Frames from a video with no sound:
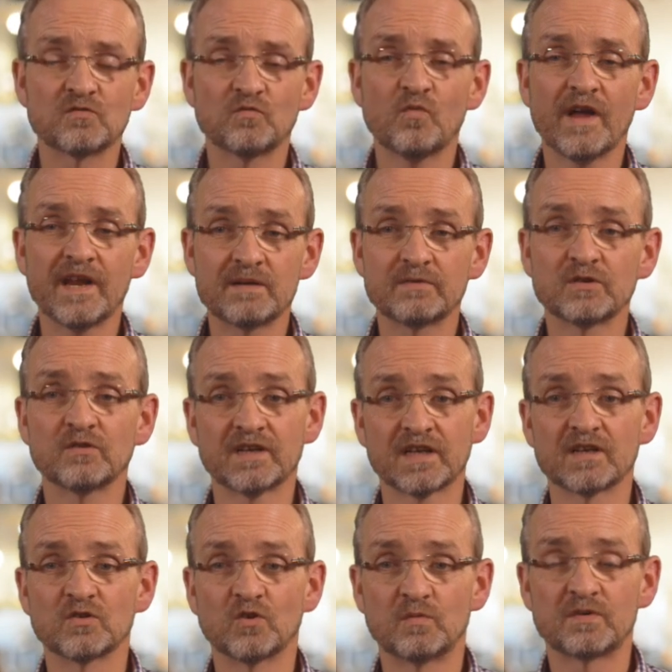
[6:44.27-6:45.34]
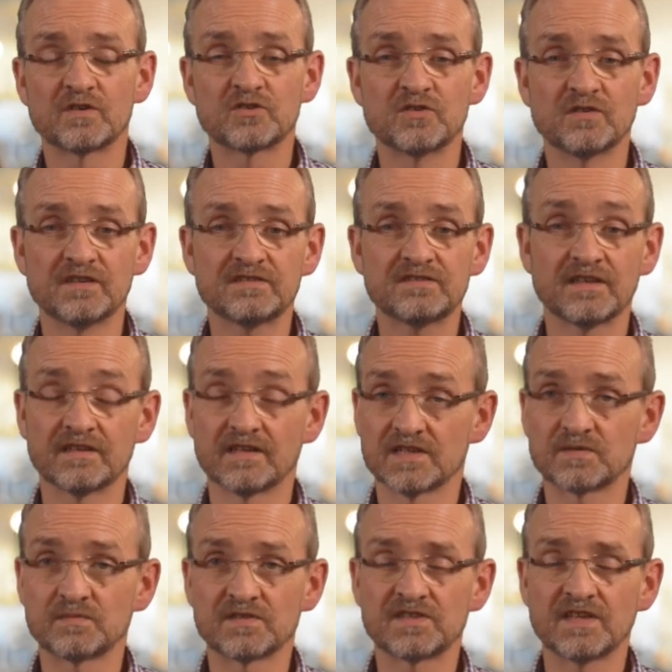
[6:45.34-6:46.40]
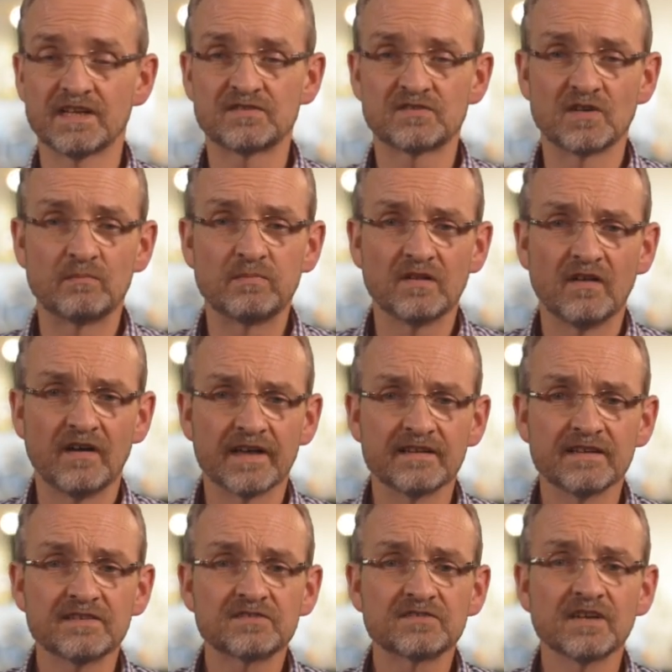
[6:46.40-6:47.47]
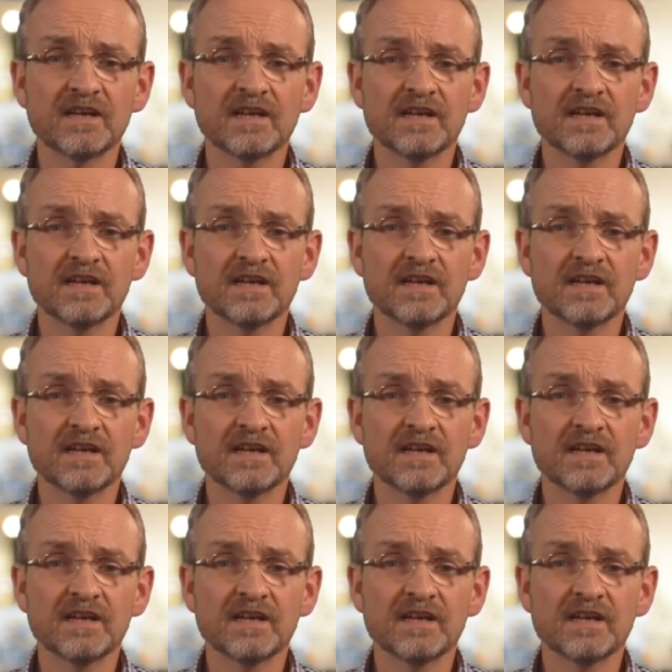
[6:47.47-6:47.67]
When am I going to get the opportunity, as we said, to apply this?